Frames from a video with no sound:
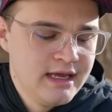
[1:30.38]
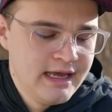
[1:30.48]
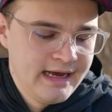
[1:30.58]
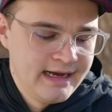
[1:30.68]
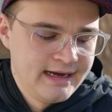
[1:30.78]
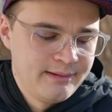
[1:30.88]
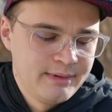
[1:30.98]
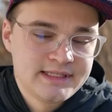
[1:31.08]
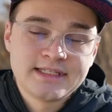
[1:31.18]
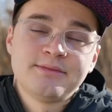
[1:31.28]

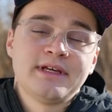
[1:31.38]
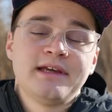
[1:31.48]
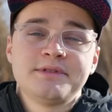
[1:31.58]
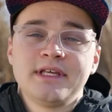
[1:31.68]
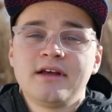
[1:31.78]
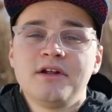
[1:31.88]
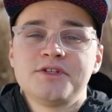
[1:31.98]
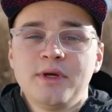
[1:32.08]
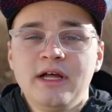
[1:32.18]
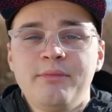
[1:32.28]
And sometimes they can
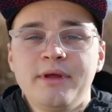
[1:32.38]
also help